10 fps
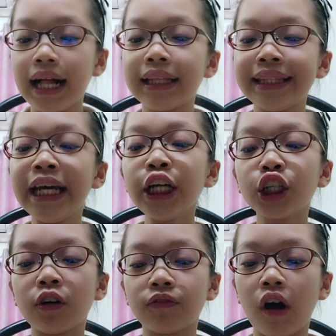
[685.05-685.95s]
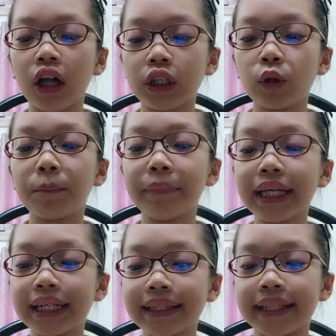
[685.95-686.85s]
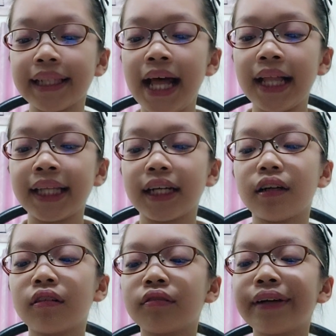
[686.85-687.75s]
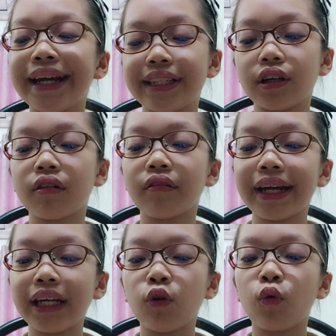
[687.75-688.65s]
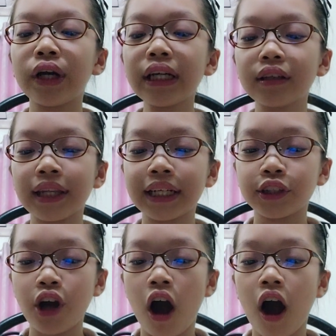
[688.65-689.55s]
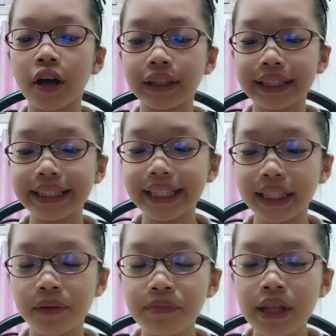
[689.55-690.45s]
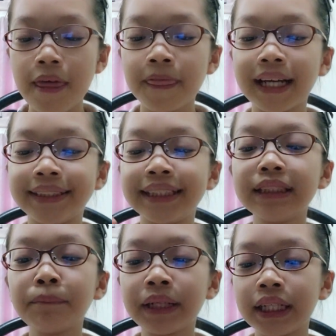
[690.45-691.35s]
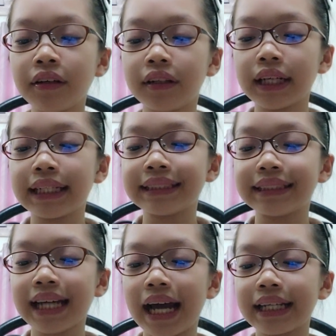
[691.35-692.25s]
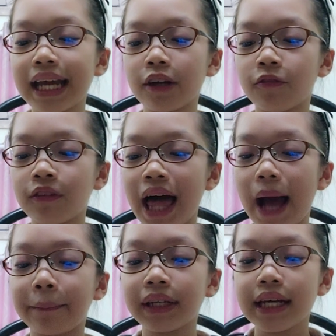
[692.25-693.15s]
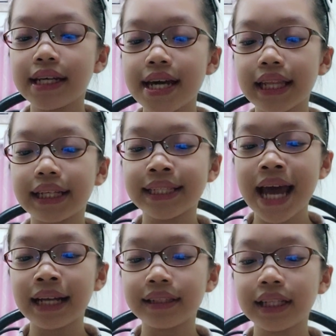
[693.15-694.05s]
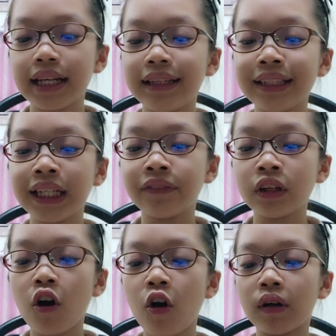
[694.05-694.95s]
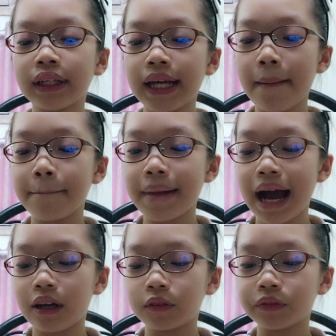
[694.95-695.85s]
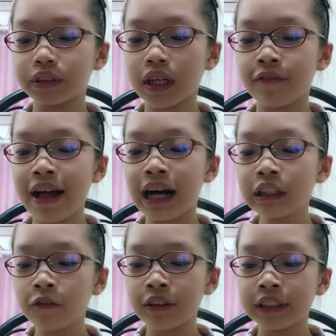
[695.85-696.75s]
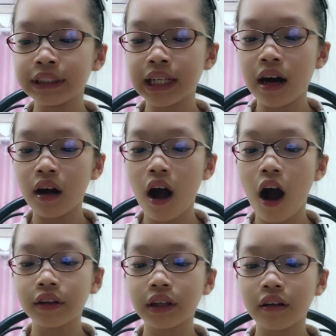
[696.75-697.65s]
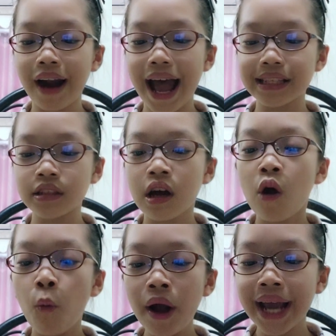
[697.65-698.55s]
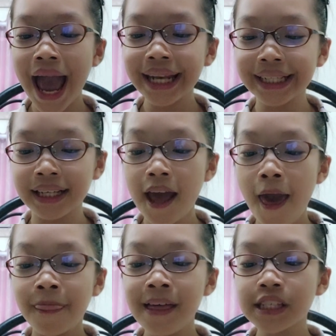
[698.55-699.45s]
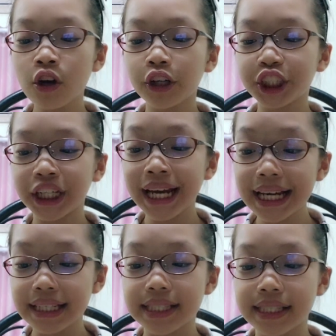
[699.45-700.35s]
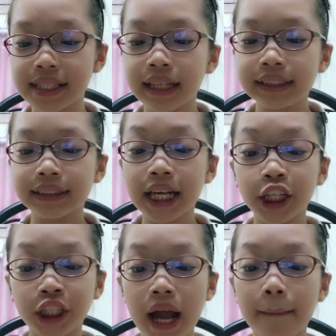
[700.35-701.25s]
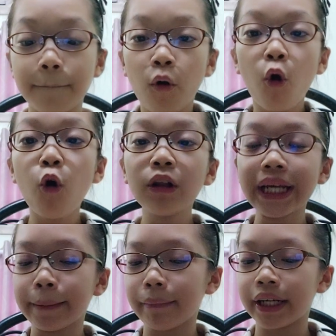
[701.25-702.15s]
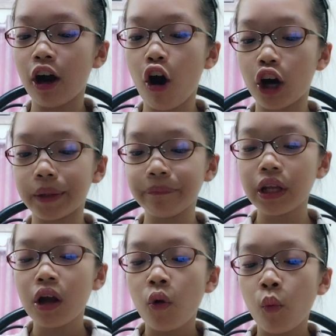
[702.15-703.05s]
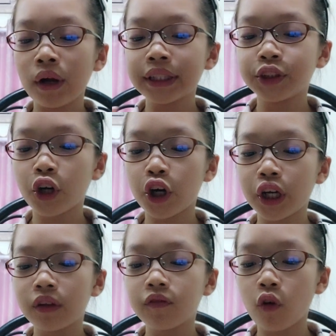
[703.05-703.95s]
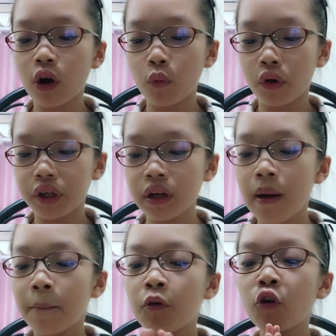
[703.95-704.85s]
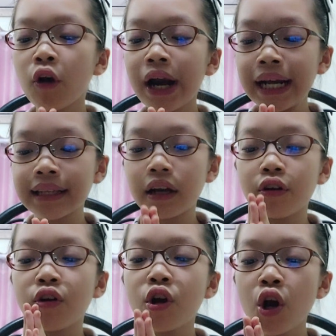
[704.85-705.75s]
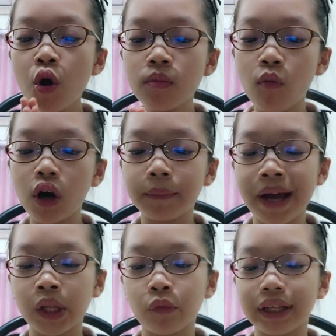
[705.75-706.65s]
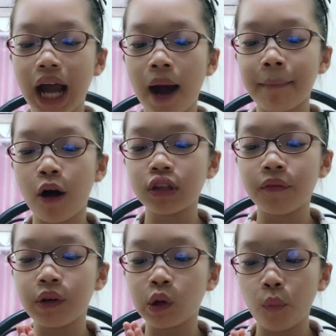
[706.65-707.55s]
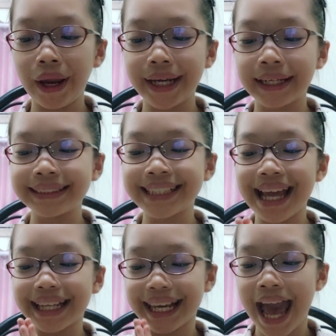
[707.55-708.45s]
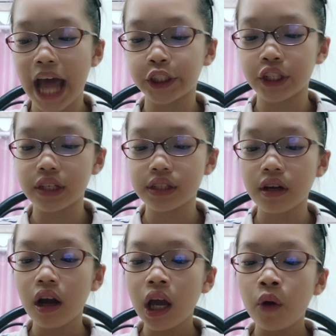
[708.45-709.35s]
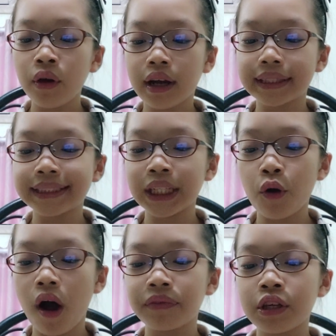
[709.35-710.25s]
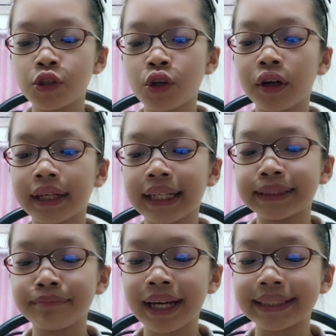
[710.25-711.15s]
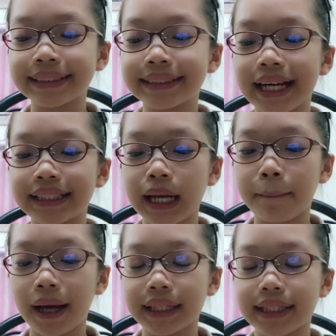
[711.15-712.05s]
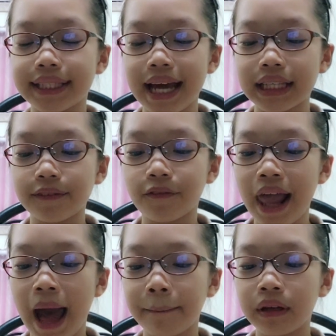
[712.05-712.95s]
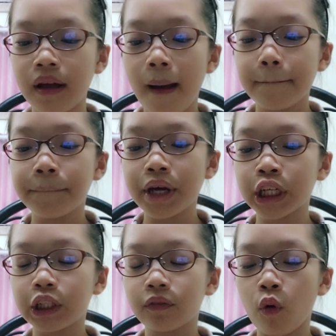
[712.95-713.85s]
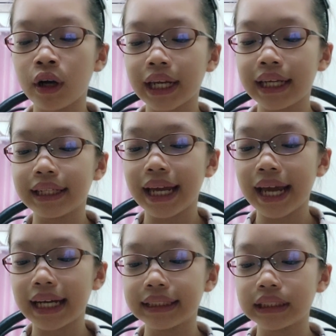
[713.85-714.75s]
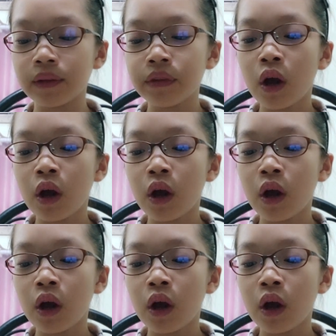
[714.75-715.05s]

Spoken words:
Elijah followed meekly, like a great gray wrinkling dog on a lead. They disappeared inside a flap in a tent, leaving only a mound of elephant dung on the grass. "Quick, Hetty, this is our chance," said Jem, pulling my arm. We darted forward, praying that no more men would come out of their wagons and catch us. We could see one of the circus men standing by the tent flap, pitchfork in hand.